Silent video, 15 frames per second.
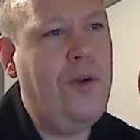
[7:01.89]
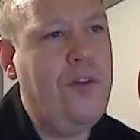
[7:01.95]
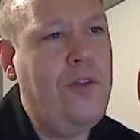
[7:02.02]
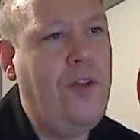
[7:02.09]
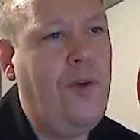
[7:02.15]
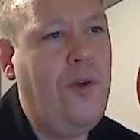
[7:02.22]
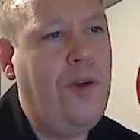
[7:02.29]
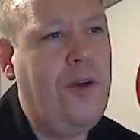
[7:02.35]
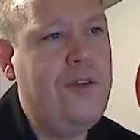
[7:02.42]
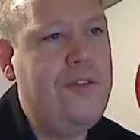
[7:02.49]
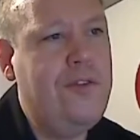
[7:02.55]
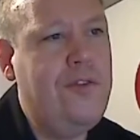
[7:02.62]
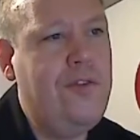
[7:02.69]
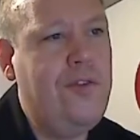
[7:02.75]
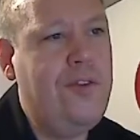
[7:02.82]
and lower
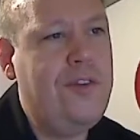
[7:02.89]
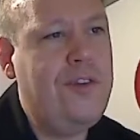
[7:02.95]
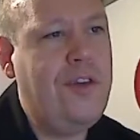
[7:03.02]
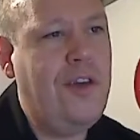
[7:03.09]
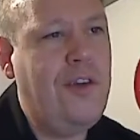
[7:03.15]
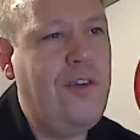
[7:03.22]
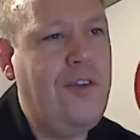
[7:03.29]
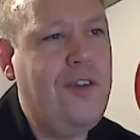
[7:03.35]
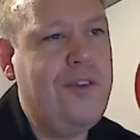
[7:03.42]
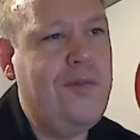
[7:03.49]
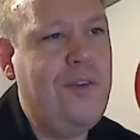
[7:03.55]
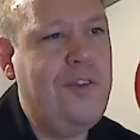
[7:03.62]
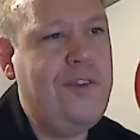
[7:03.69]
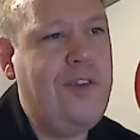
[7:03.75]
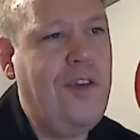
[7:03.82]
duty cycle, this,
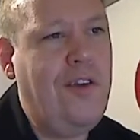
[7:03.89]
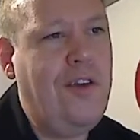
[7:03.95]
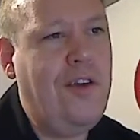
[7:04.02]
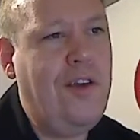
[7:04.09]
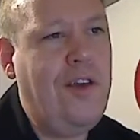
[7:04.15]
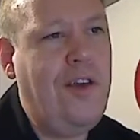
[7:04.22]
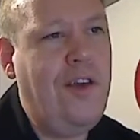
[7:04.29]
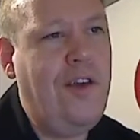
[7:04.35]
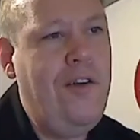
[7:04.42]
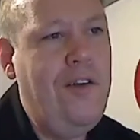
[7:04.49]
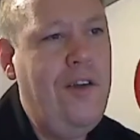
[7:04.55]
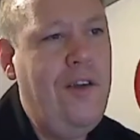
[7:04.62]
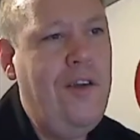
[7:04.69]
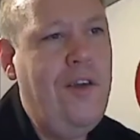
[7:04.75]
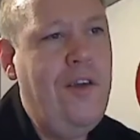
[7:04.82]
this area here.
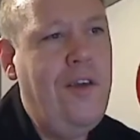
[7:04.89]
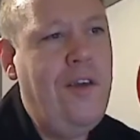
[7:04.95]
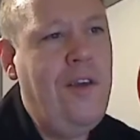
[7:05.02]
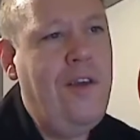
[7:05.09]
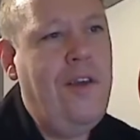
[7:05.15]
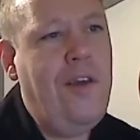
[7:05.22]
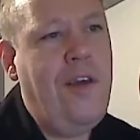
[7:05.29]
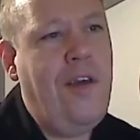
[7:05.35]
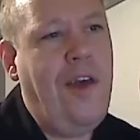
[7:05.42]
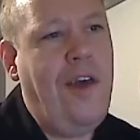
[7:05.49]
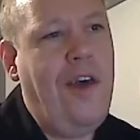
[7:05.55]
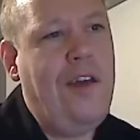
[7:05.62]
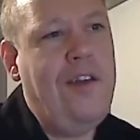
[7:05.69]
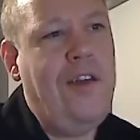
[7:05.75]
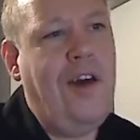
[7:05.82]

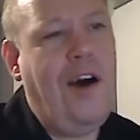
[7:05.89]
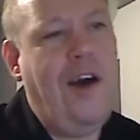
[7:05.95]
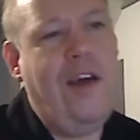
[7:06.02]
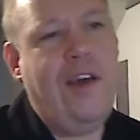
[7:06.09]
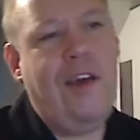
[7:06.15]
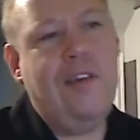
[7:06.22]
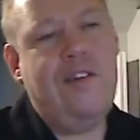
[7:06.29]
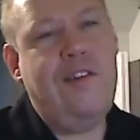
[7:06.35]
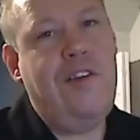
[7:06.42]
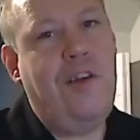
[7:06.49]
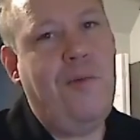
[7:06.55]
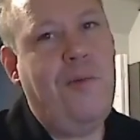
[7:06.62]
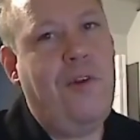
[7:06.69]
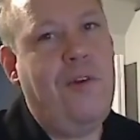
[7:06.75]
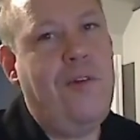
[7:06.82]
And uh, it gets
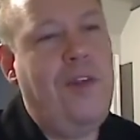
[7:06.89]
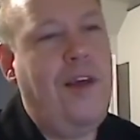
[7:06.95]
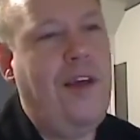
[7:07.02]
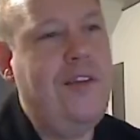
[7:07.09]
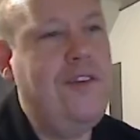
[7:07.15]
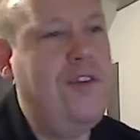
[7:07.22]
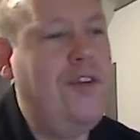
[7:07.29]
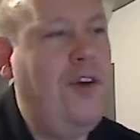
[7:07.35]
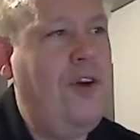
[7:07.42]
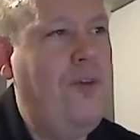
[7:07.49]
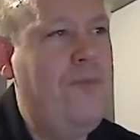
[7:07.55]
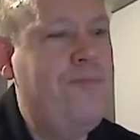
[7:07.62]
dimmer as you go.